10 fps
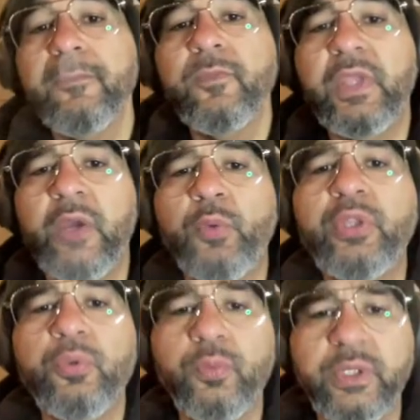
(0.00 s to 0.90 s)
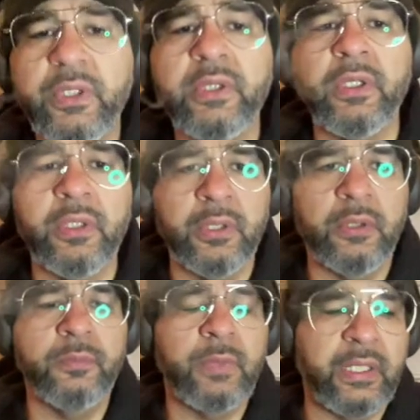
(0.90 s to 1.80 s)
Yeah, we do. We did
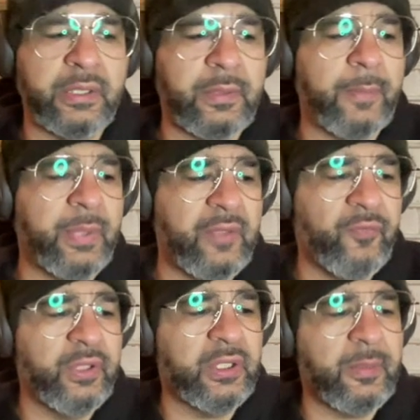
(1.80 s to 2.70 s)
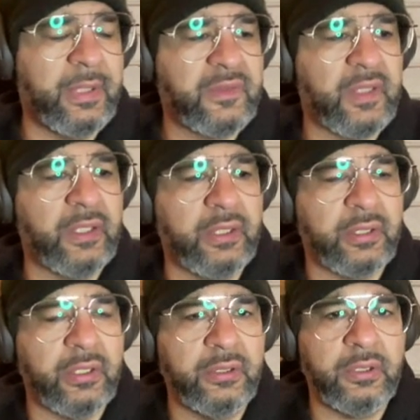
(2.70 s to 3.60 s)
I believe we did the
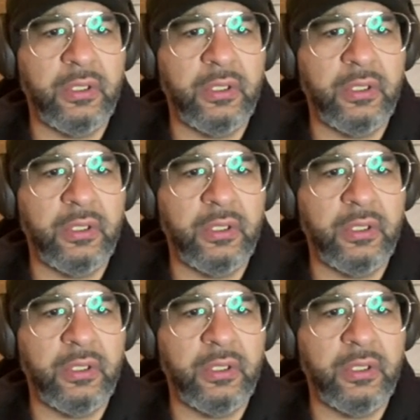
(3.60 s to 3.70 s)
manzanita.